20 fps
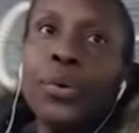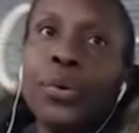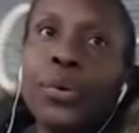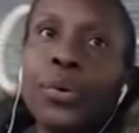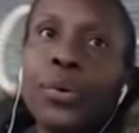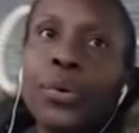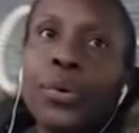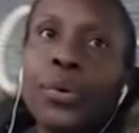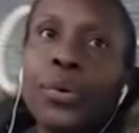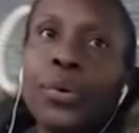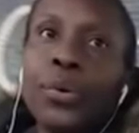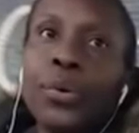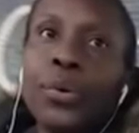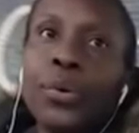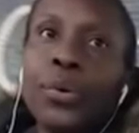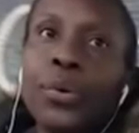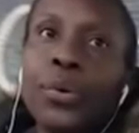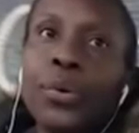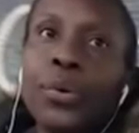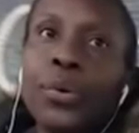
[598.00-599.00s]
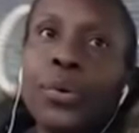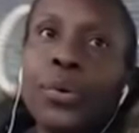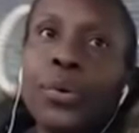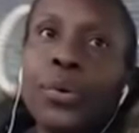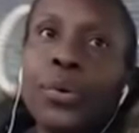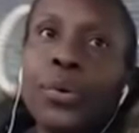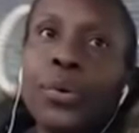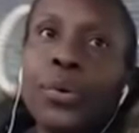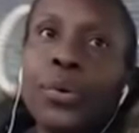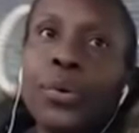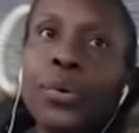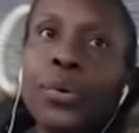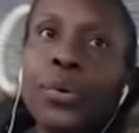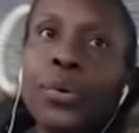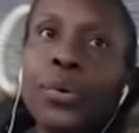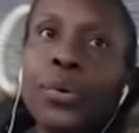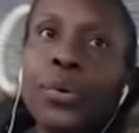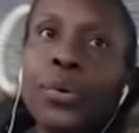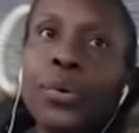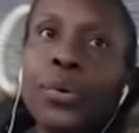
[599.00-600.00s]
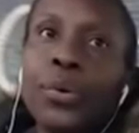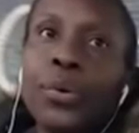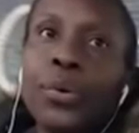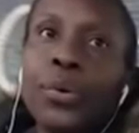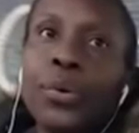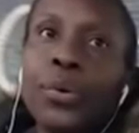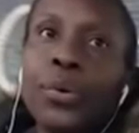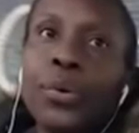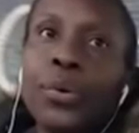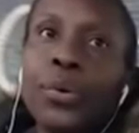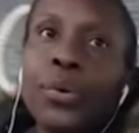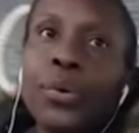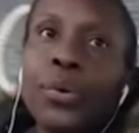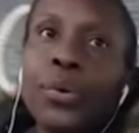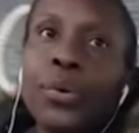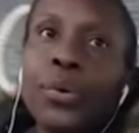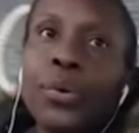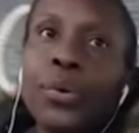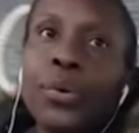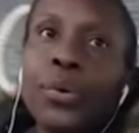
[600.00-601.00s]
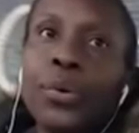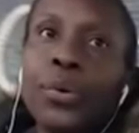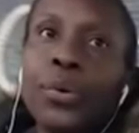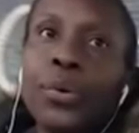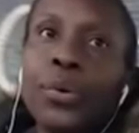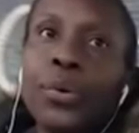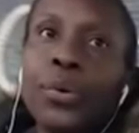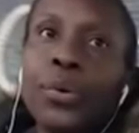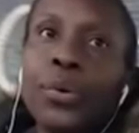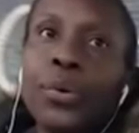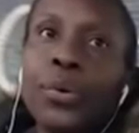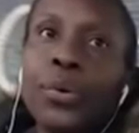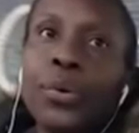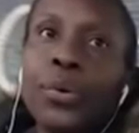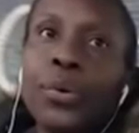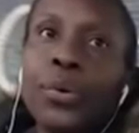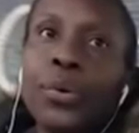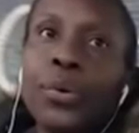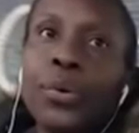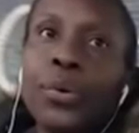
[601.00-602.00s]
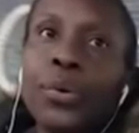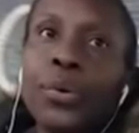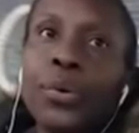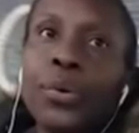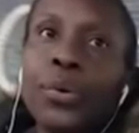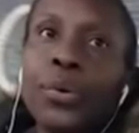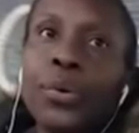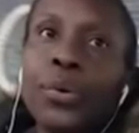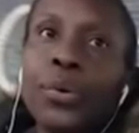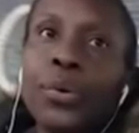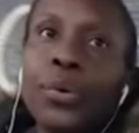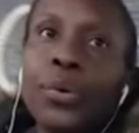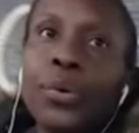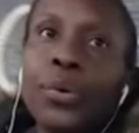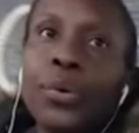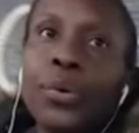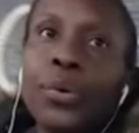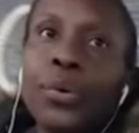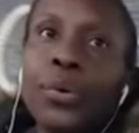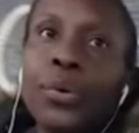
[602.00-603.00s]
The face doesn't move, so there is nothing to read.